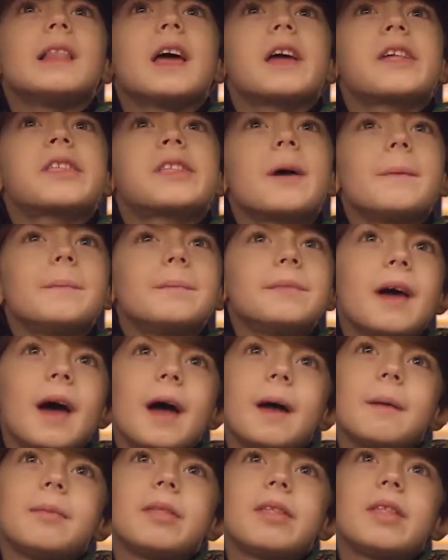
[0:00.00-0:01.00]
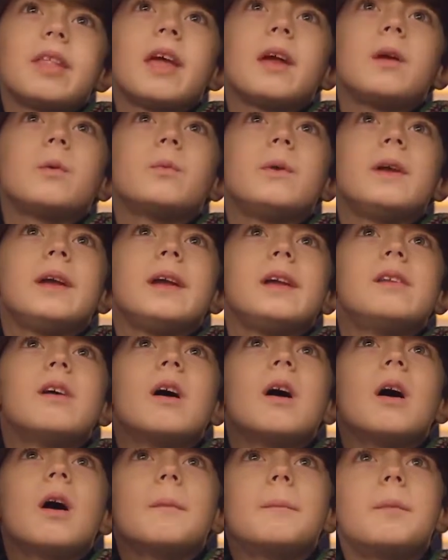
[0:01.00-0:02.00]
Like sometimes they read
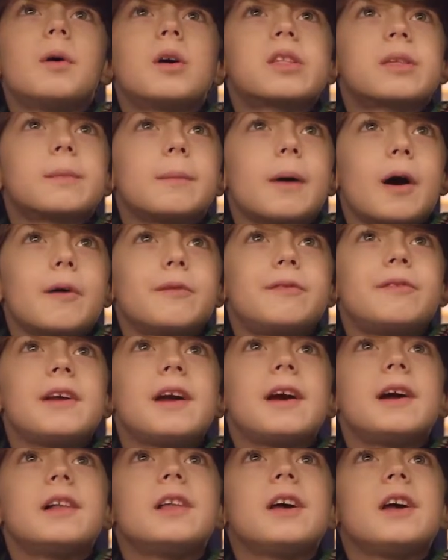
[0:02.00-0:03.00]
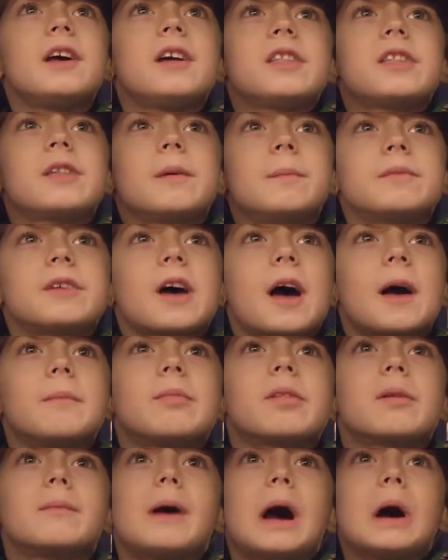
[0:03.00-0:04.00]
books about feelings,
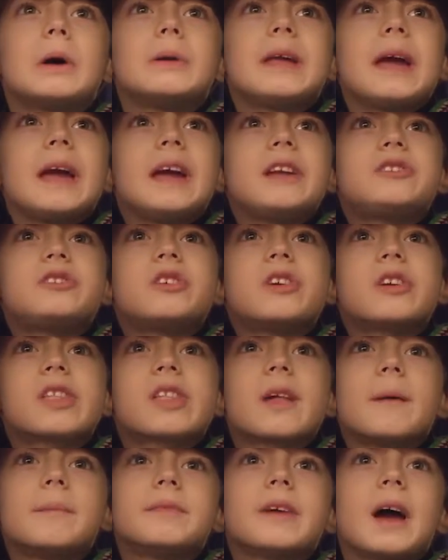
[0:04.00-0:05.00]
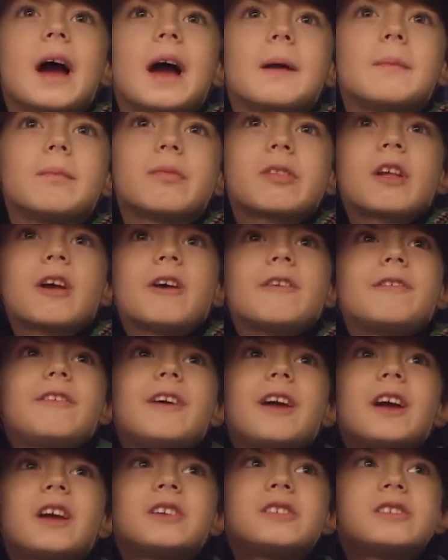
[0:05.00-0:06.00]
sometimes about nature, sometimes
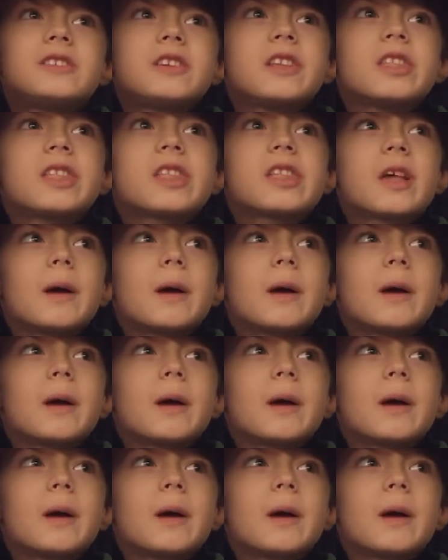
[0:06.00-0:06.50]
fiction,